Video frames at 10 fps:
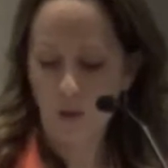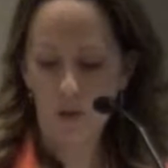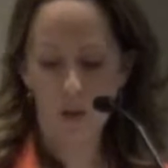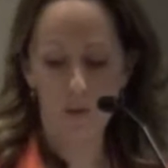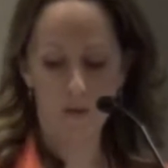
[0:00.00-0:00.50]

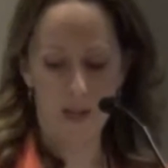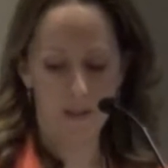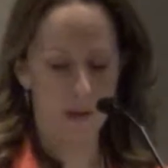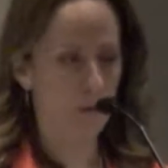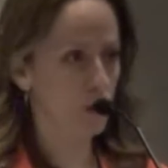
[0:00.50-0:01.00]
So that
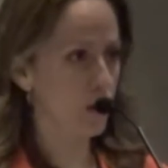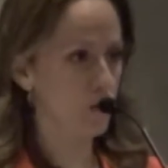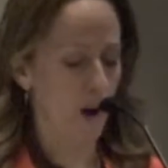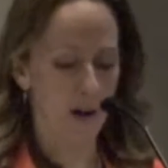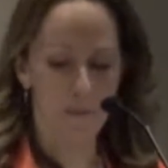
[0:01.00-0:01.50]
sounds good,
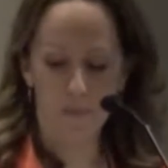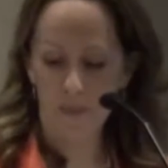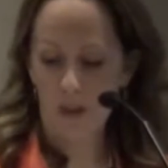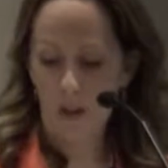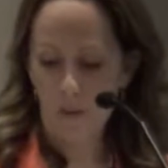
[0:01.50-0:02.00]
right?
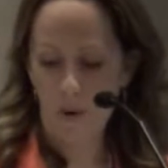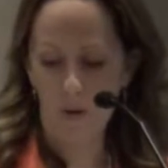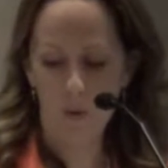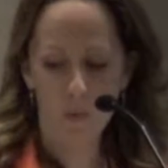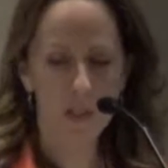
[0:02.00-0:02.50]

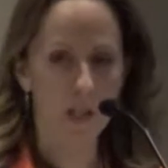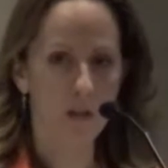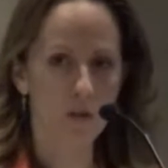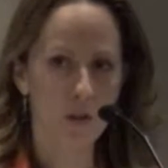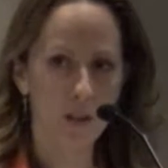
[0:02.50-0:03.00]
But when we take
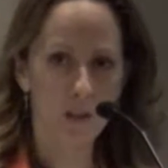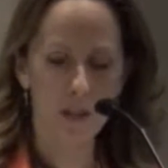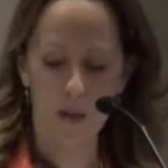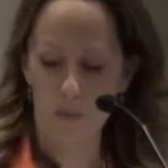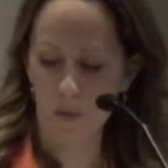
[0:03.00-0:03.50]
a look at the
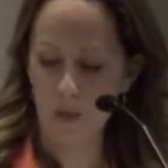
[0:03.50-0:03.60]
label,